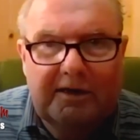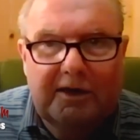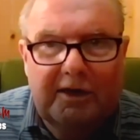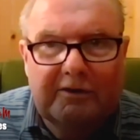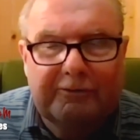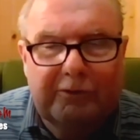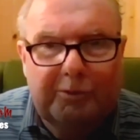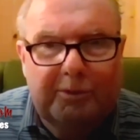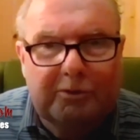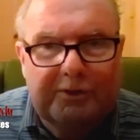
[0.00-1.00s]
got a lot of
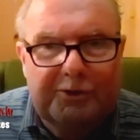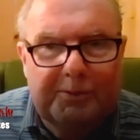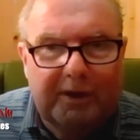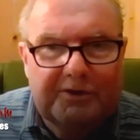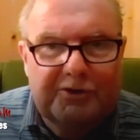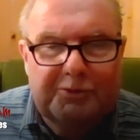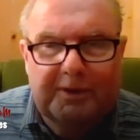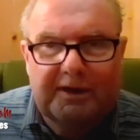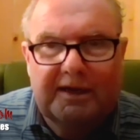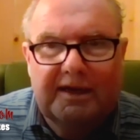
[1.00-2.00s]
verbal responses,
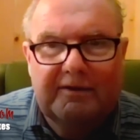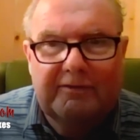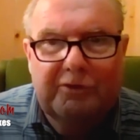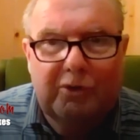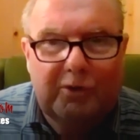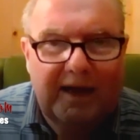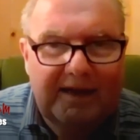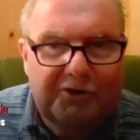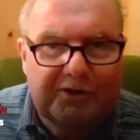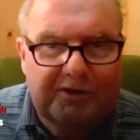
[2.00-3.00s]
but I have no
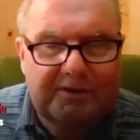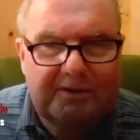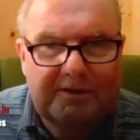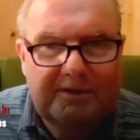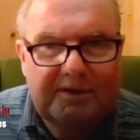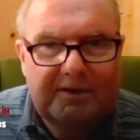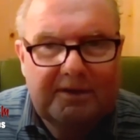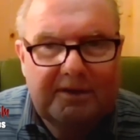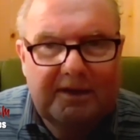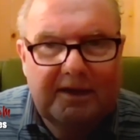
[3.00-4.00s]
action.
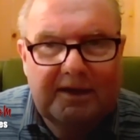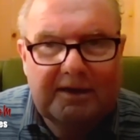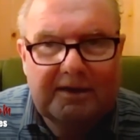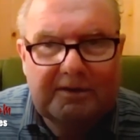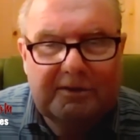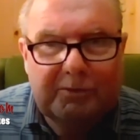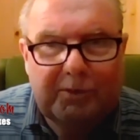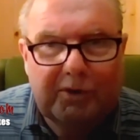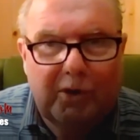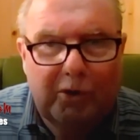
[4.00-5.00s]

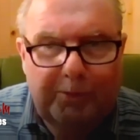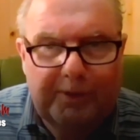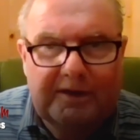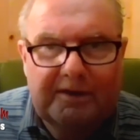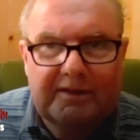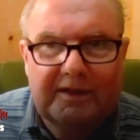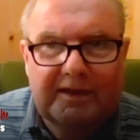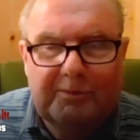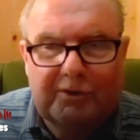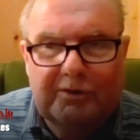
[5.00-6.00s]
We're hoping
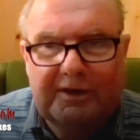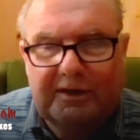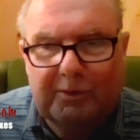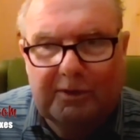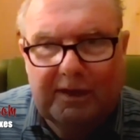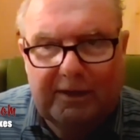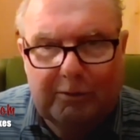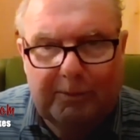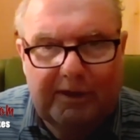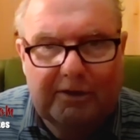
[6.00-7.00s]
that Marinette will
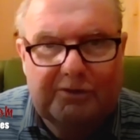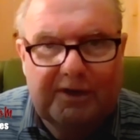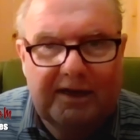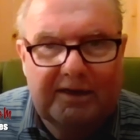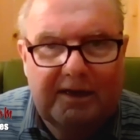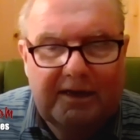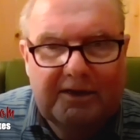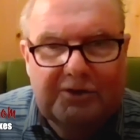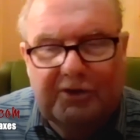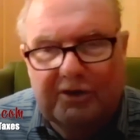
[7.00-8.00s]
help out and
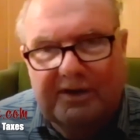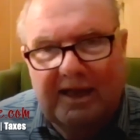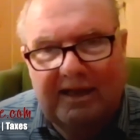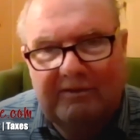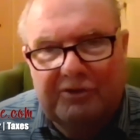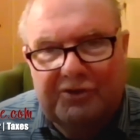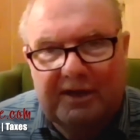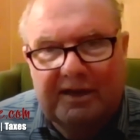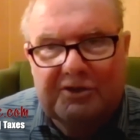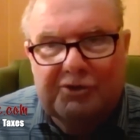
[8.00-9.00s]
start
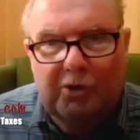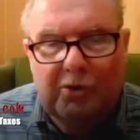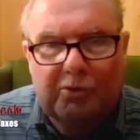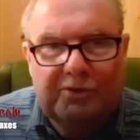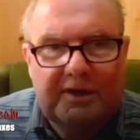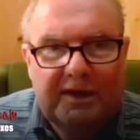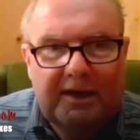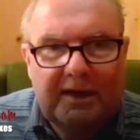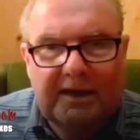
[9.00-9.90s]
canvassing its own